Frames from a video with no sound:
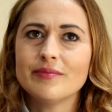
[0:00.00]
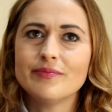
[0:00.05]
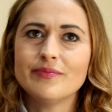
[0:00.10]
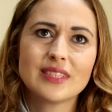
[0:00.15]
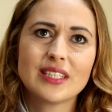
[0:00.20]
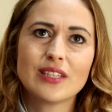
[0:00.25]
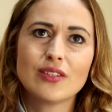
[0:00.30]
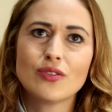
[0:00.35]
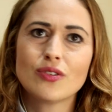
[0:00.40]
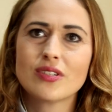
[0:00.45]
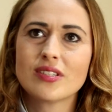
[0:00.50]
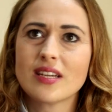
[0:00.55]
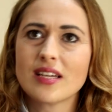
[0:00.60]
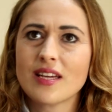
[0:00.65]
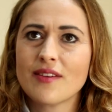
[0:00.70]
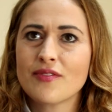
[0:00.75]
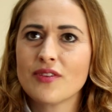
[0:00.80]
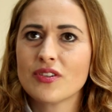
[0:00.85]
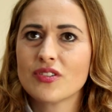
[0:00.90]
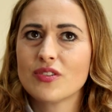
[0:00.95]
It looks like
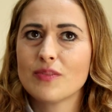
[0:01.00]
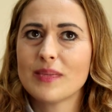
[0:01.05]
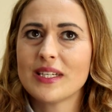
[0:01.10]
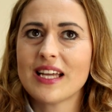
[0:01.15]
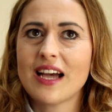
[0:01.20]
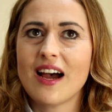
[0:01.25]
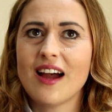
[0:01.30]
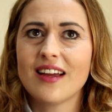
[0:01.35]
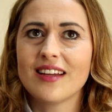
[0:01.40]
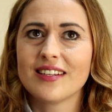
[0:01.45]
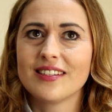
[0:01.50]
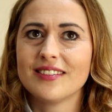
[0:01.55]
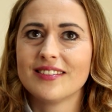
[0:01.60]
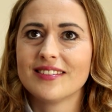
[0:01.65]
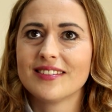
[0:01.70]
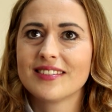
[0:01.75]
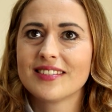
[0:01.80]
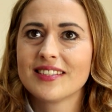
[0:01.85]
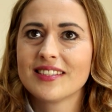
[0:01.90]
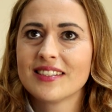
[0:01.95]
I've got some in
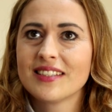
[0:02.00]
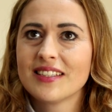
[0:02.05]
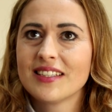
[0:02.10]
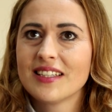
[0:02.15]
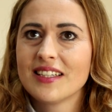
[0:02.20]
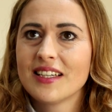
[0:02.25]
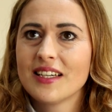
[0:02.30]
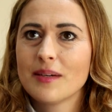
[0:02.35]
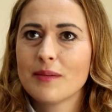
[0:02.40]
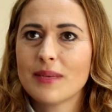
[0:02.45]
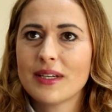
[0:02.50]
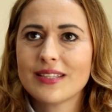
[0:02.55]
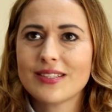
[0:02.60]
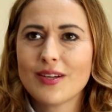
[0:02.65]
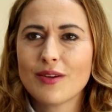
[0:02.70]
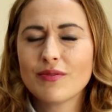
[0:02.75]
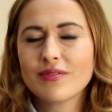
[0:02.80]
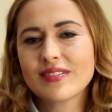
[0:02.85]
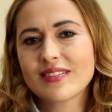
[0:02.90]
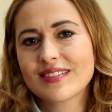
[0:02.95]
Ireland, but I
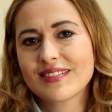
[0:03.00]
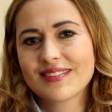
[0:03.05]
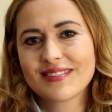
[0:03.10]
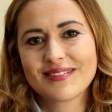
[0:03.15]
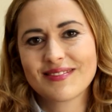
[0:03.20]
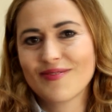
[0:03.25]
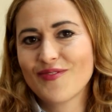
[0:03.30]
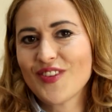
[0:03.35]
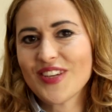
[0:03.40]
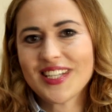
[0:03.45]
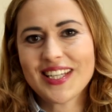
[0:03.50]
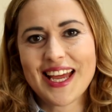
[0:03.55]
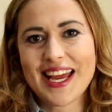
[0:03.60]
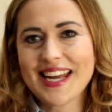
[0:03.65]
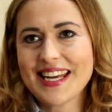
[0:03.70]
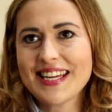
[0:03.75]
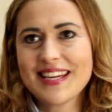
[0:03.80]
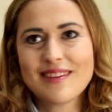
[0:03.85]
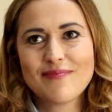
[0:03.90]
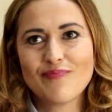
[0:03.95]
don't feel
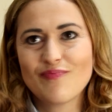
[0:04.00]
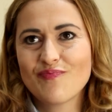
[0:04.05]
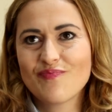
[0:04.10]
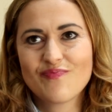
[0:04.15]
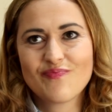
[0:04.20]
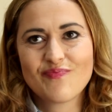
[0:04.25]
any